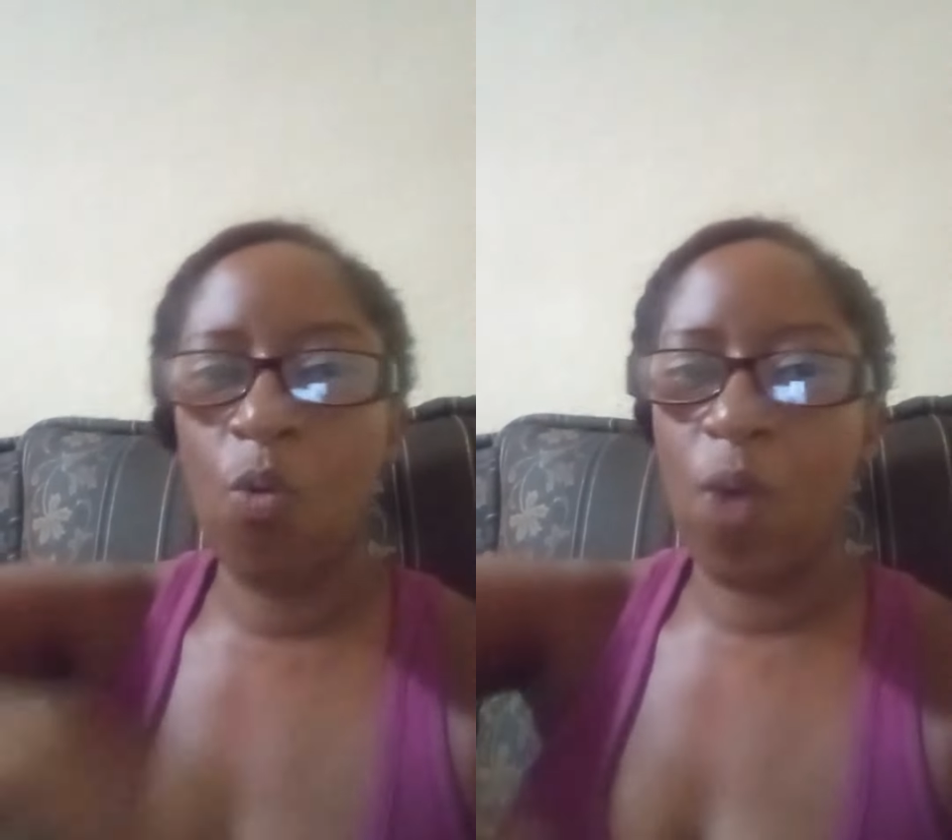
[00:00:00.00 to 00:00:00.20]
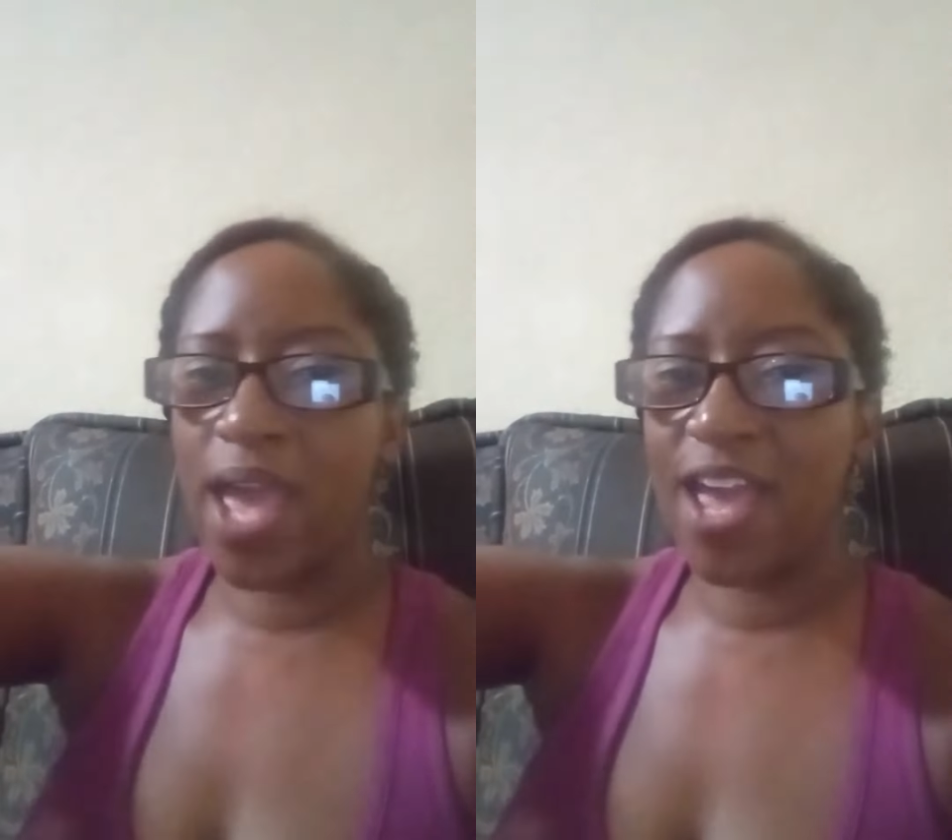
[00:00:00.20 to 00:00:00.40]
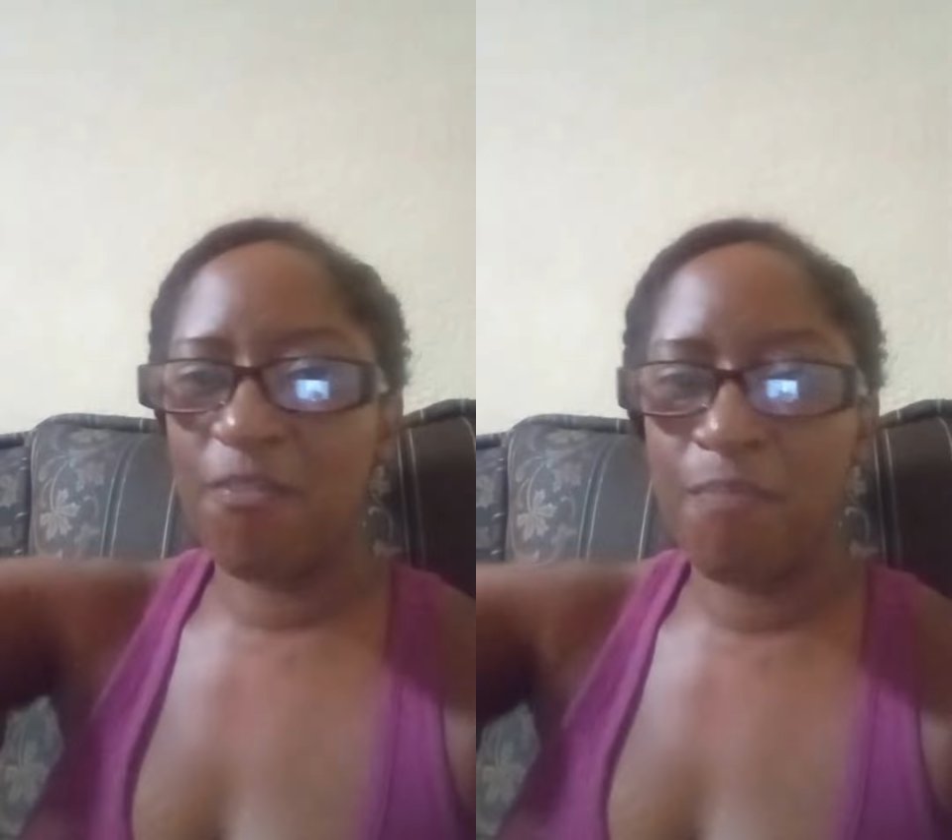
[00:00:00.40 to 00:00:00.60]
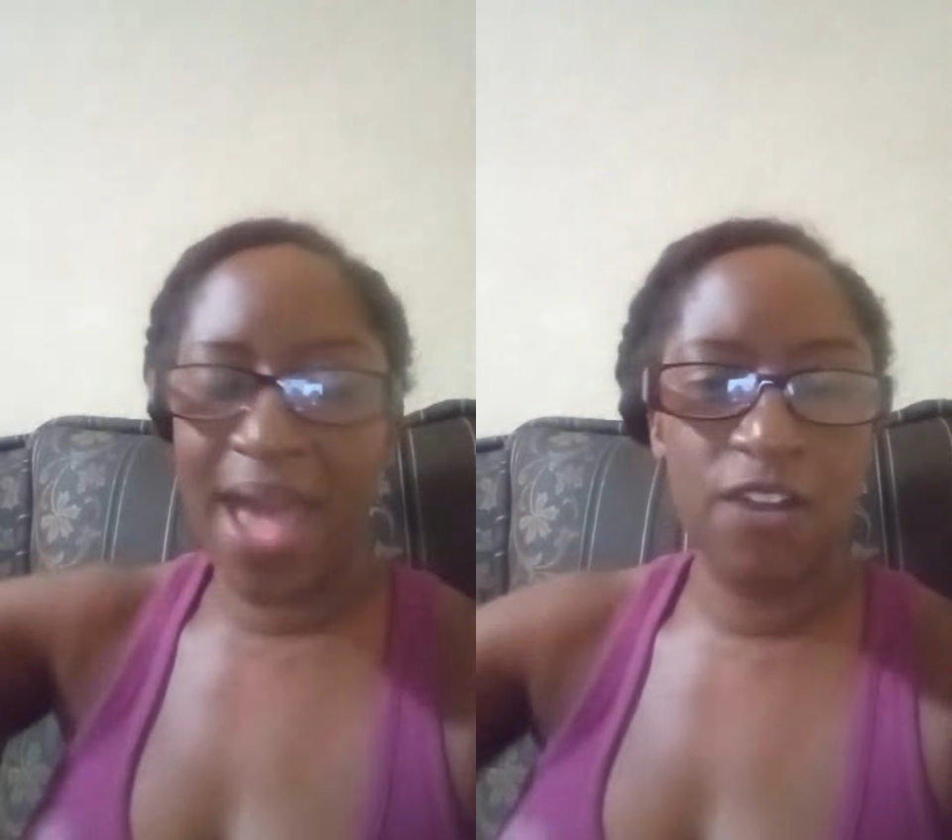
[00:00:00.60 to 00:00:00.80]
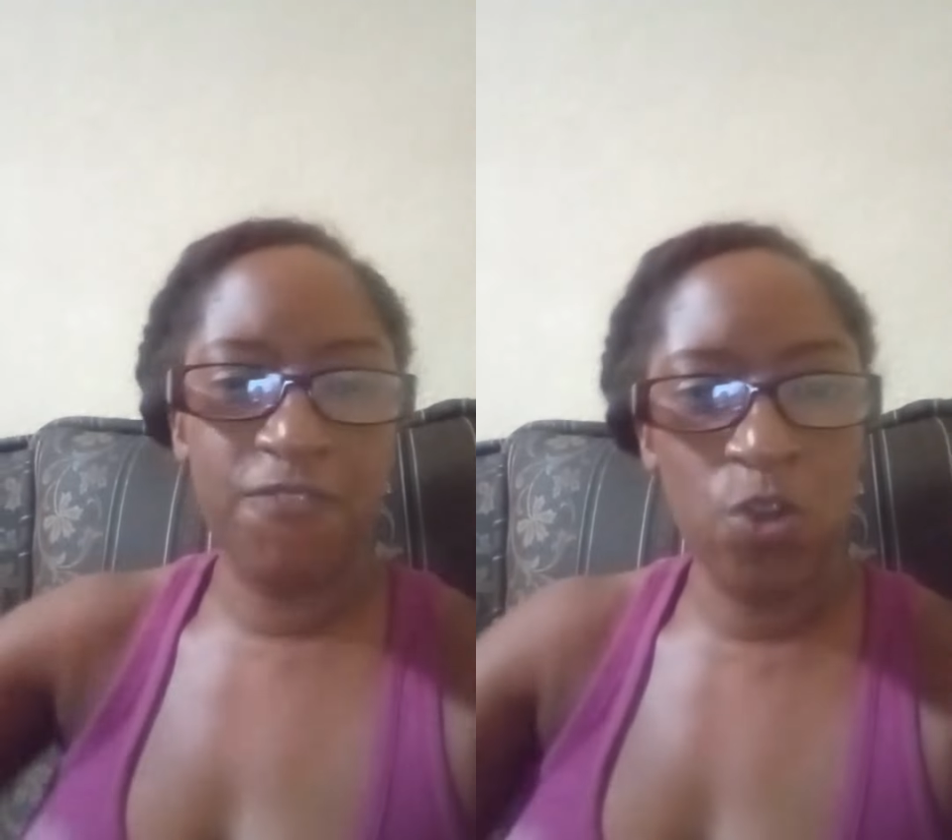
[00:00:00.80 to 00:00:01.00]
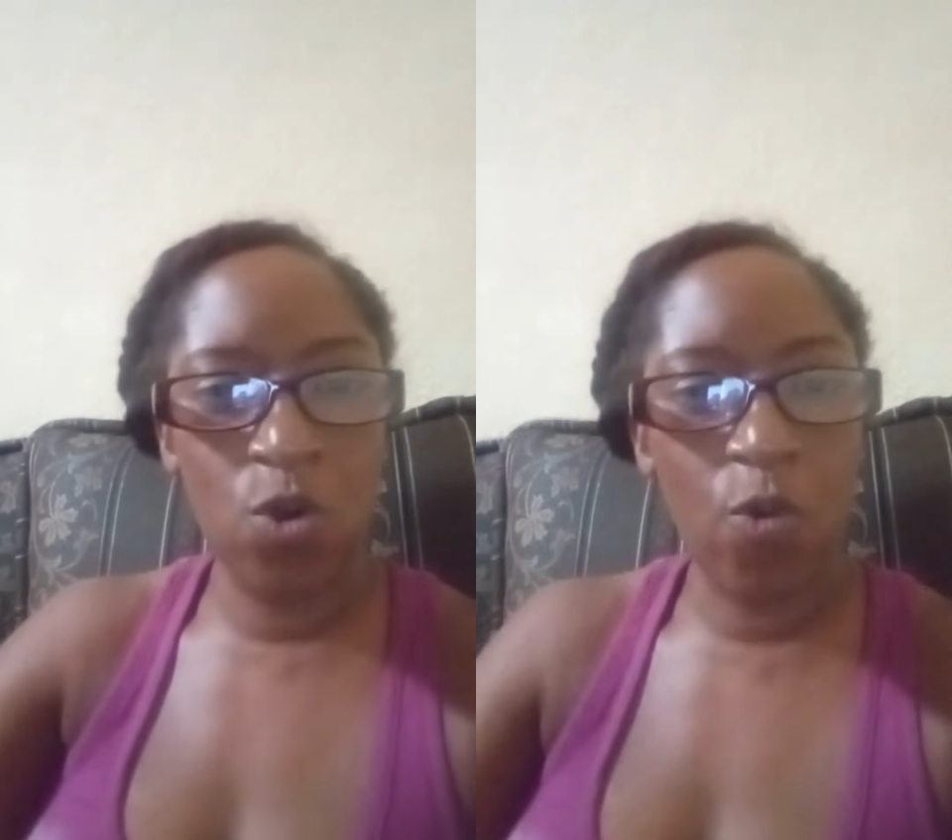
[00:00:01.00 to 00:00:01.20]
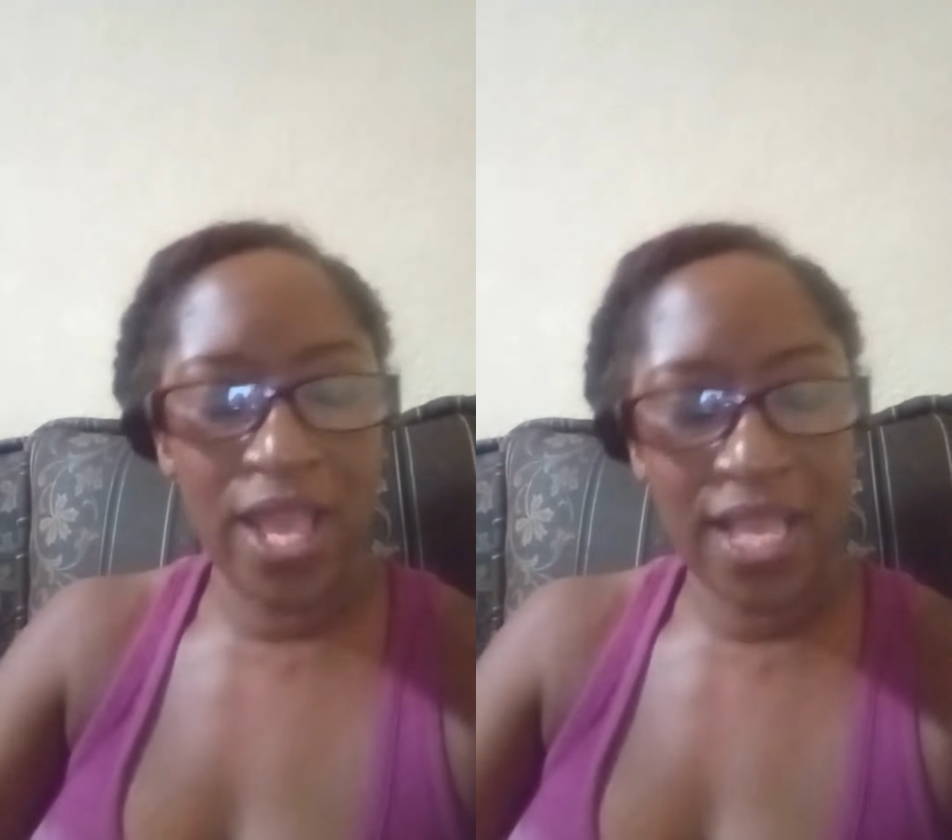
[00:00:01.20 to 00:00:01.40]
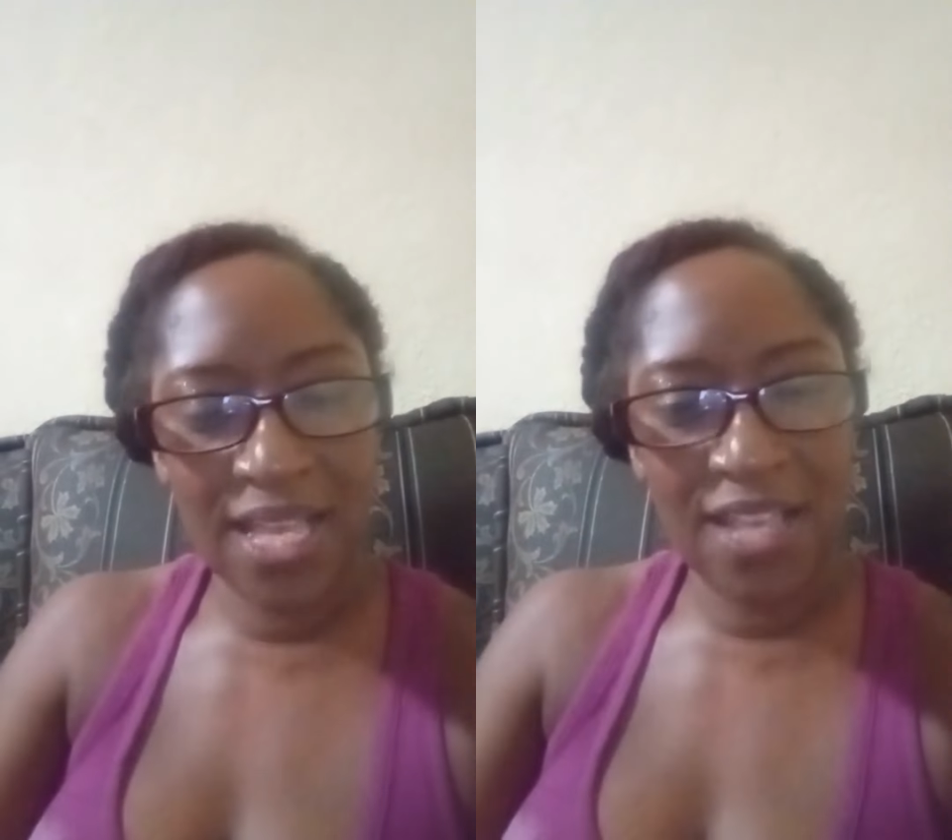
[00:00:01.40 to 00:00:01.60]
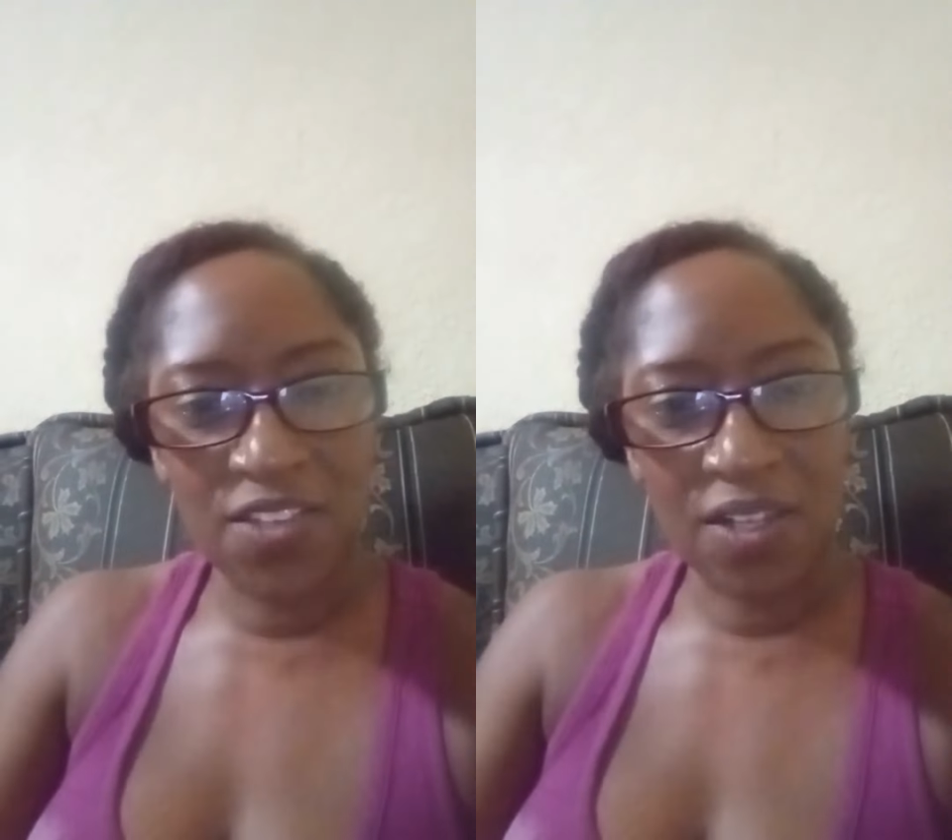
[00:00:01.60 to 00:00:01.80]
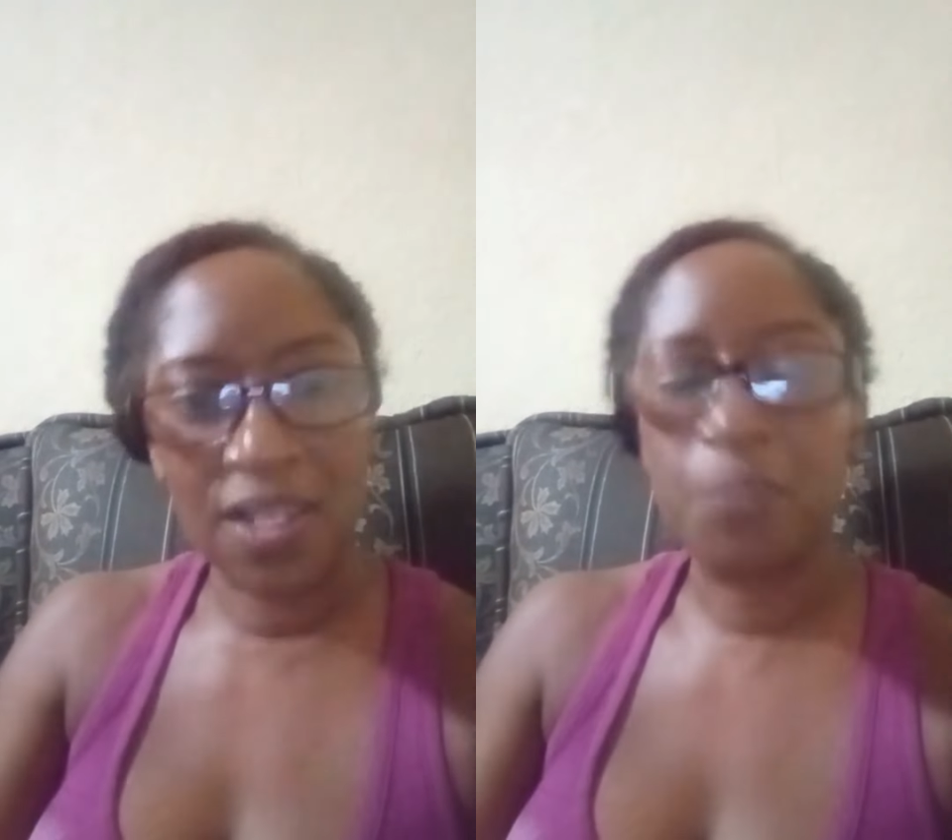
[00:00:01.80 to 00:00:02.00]
away
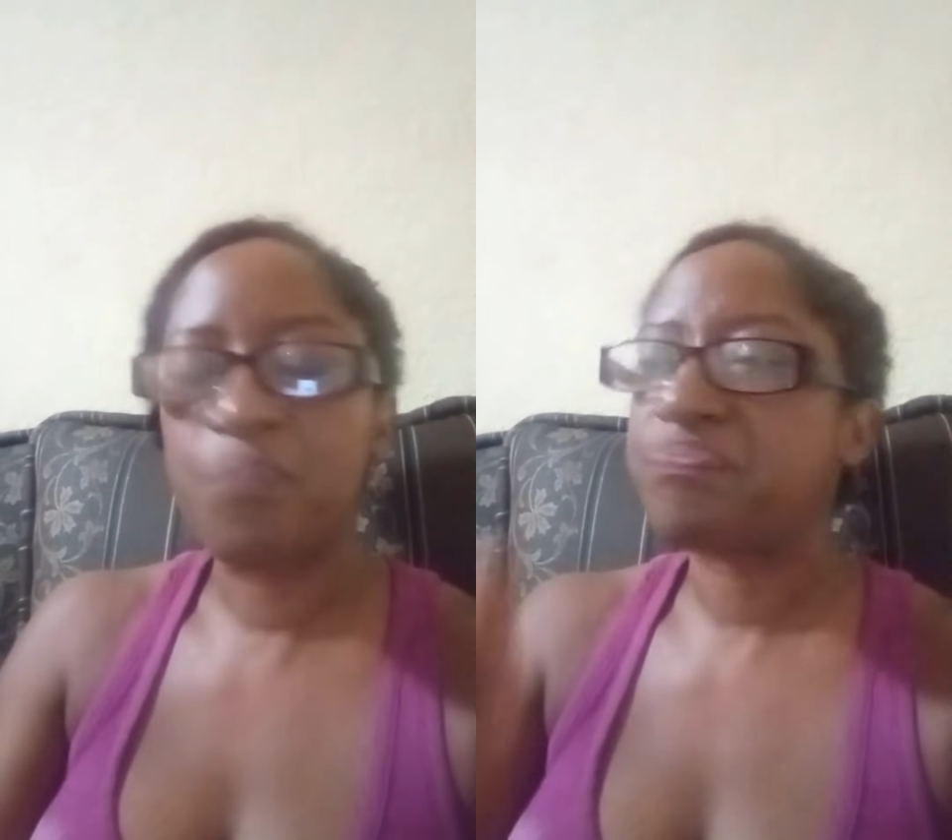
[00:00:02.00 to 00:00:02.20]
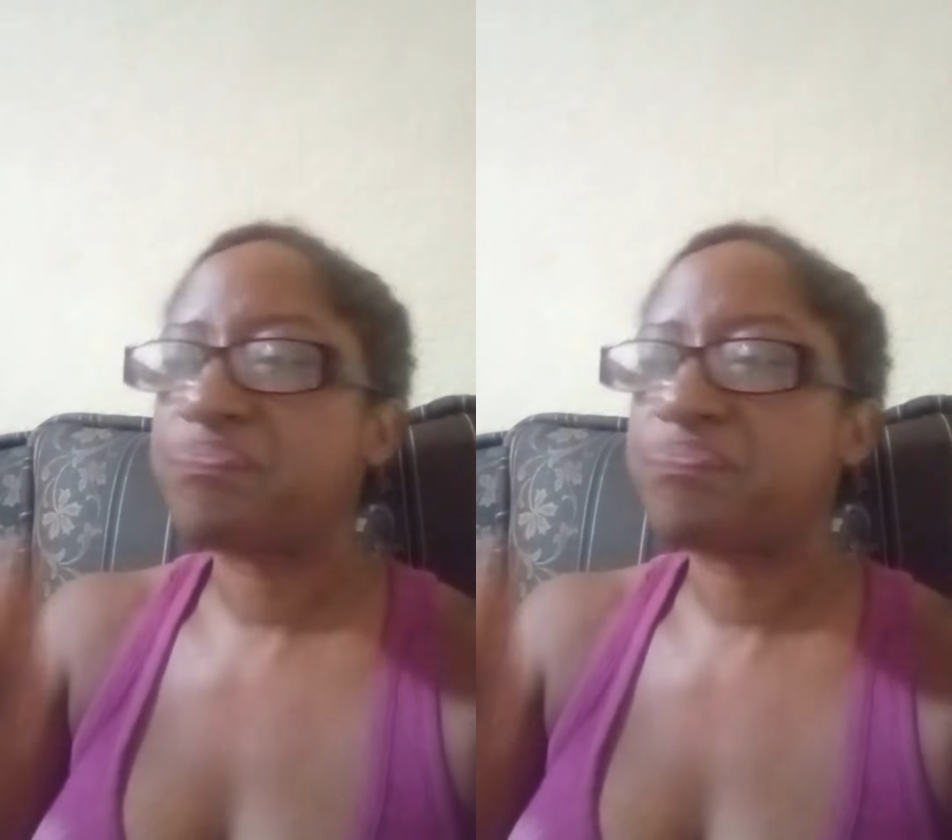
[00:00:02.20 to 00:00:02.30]
easily.